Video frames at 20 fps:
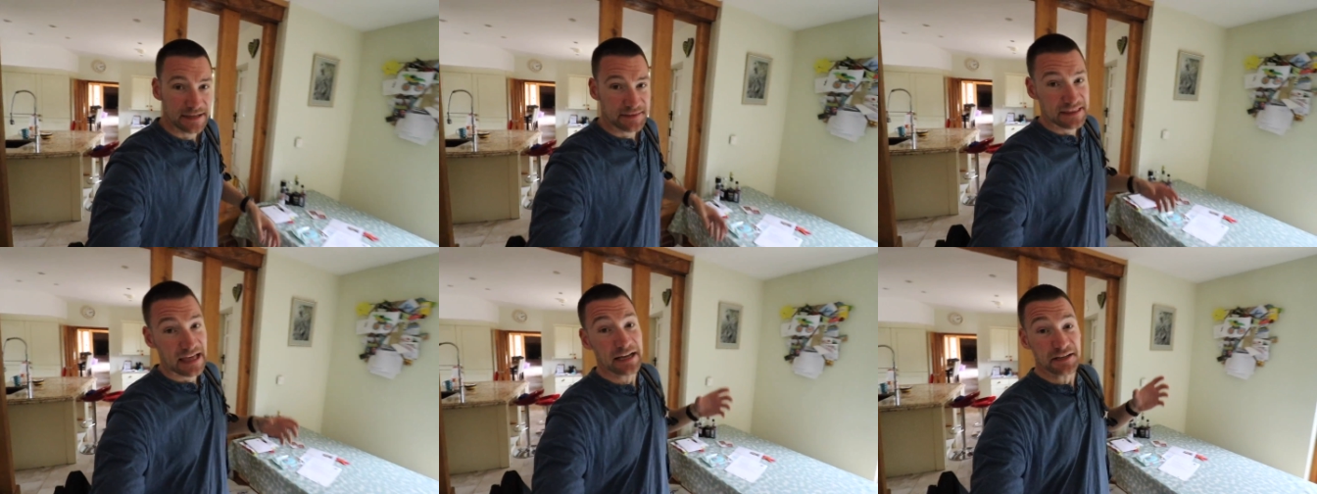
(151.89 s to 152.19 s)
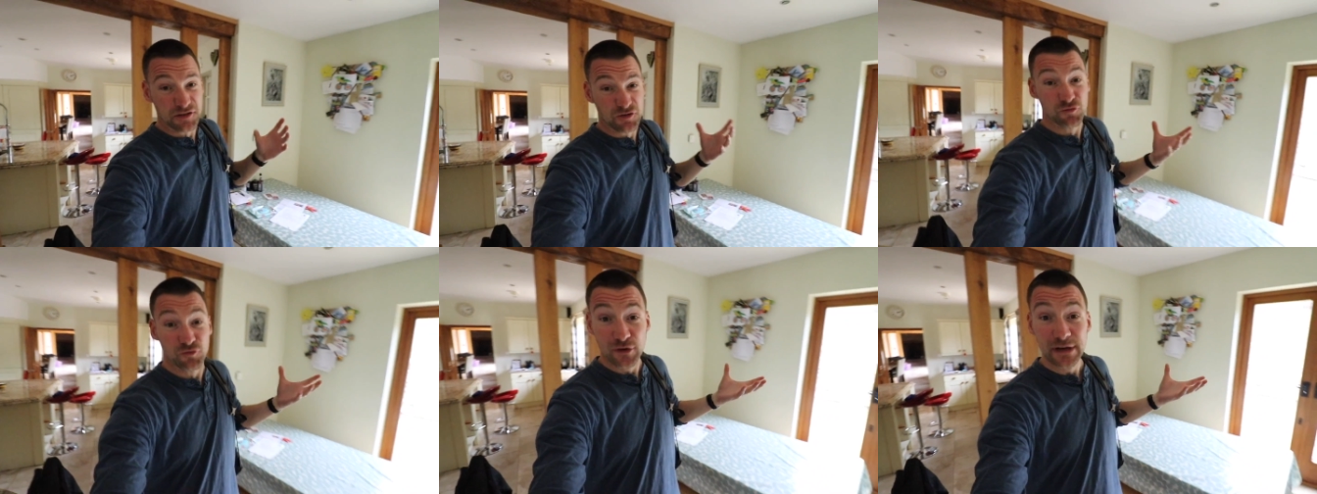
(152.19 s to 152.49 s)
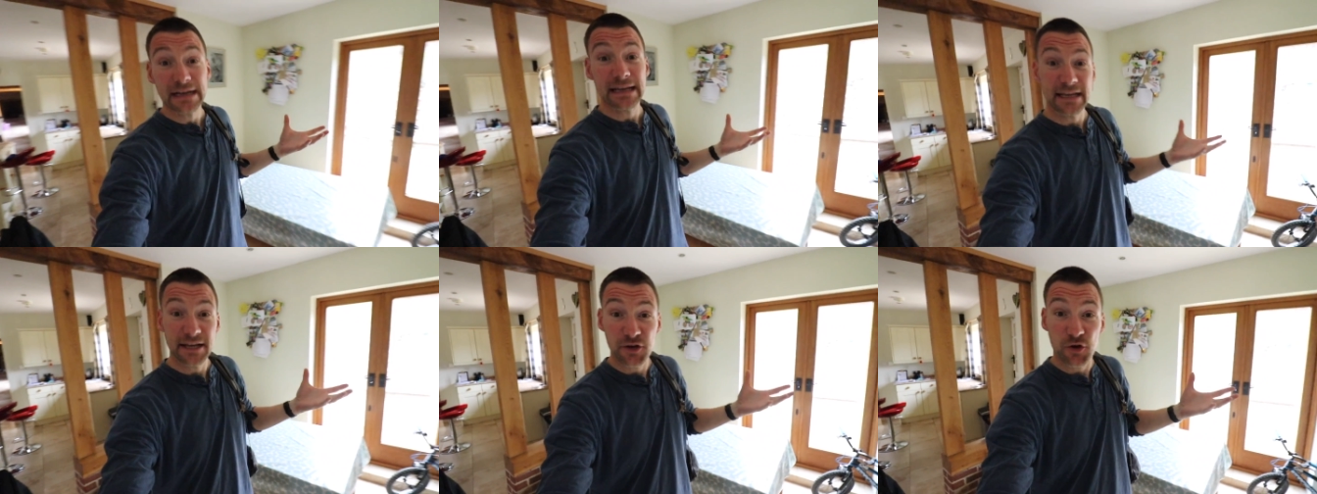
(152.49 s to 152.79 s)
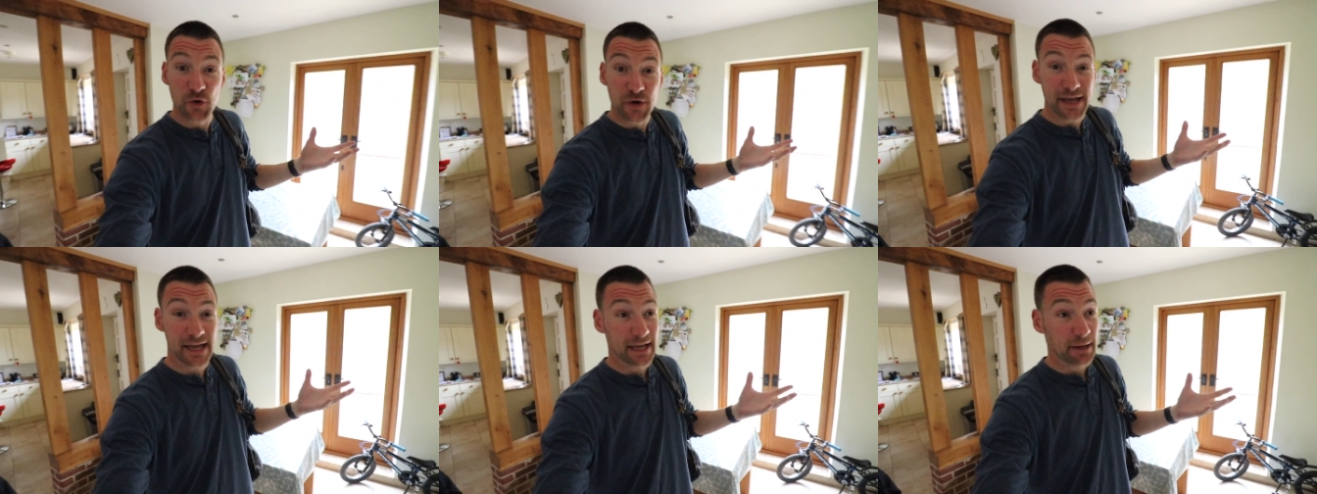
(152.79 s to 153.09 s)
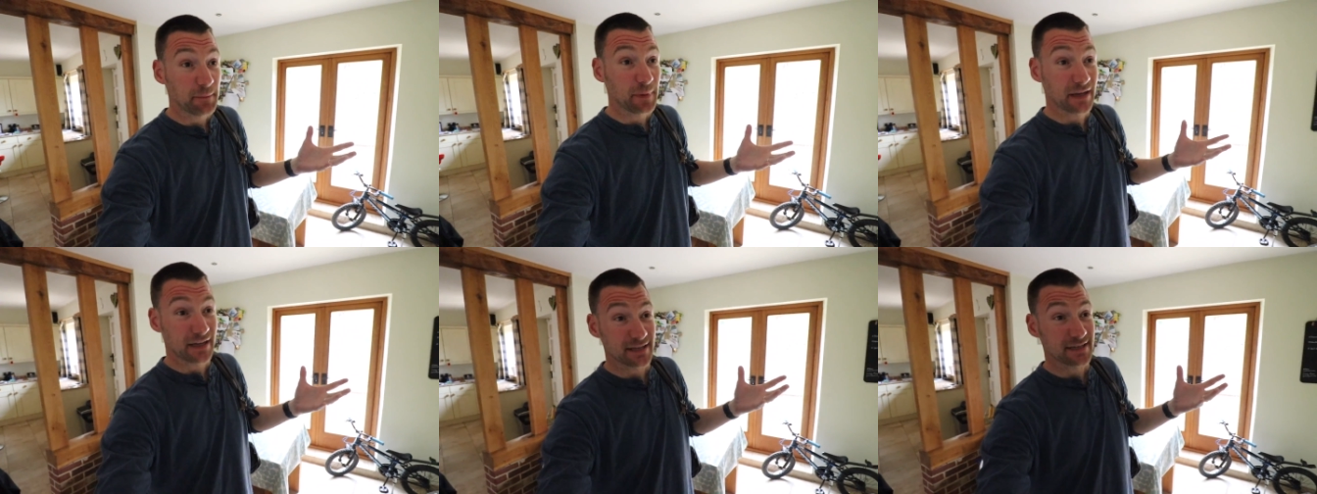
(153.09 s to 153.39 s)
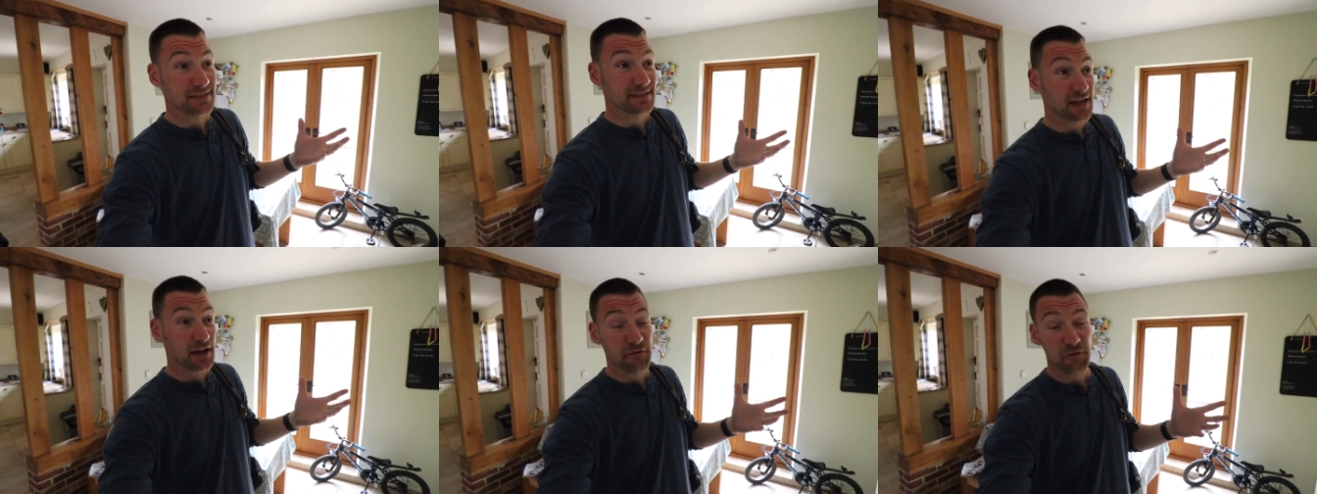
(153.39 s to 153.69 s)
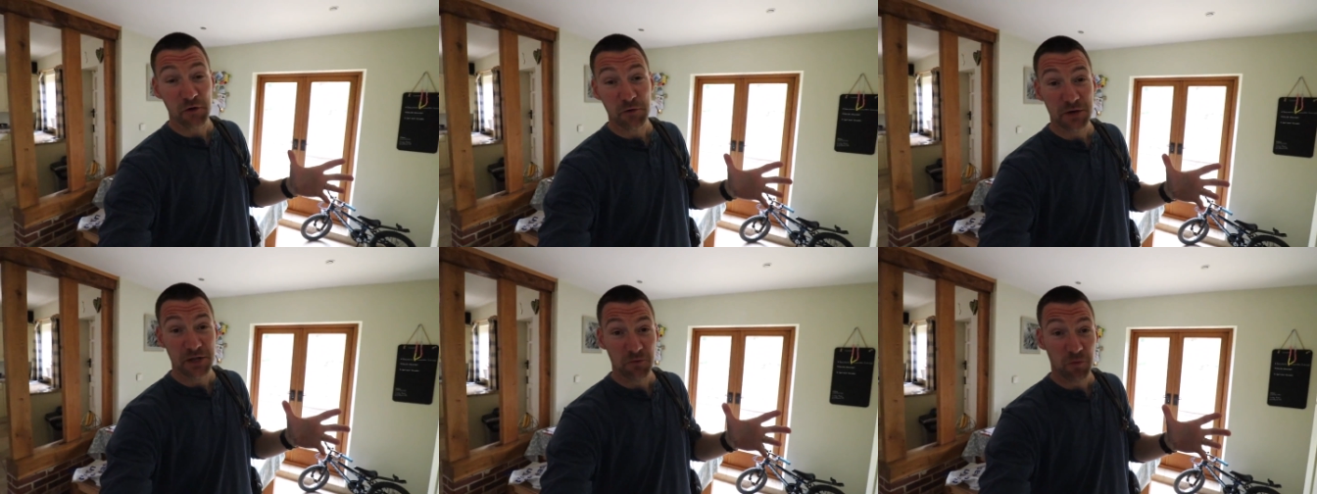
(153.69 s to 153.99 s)
that's really annoying because
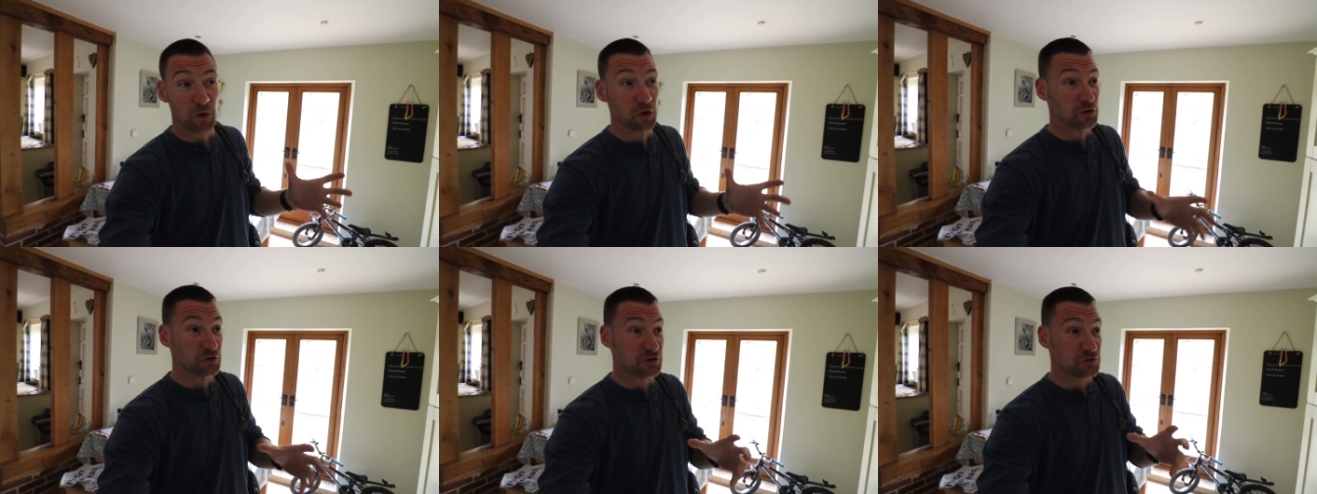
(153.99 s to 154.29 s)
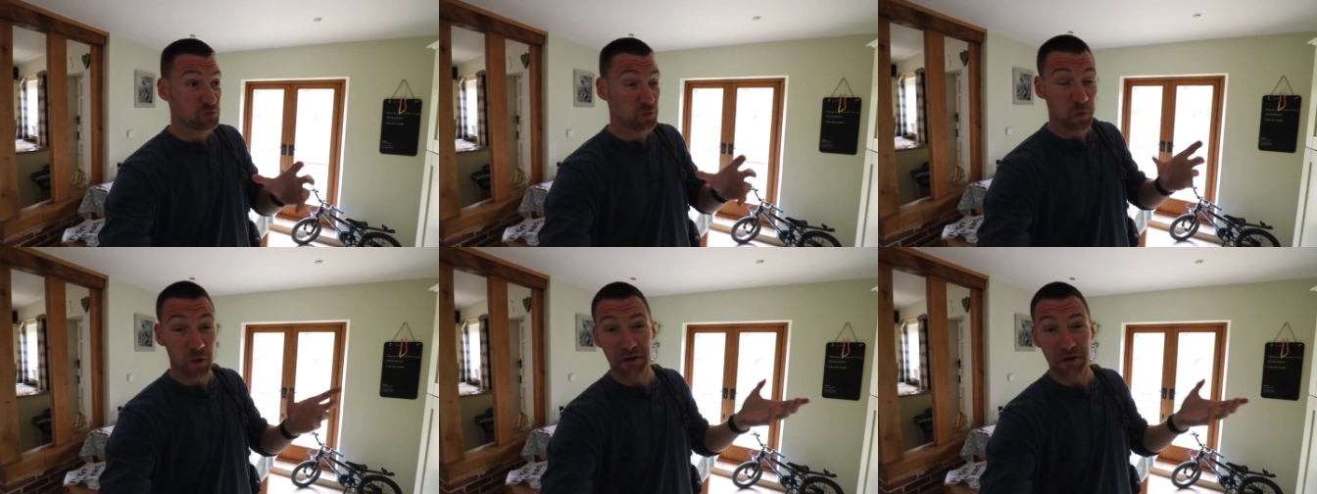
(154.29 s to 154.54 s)
I've only watched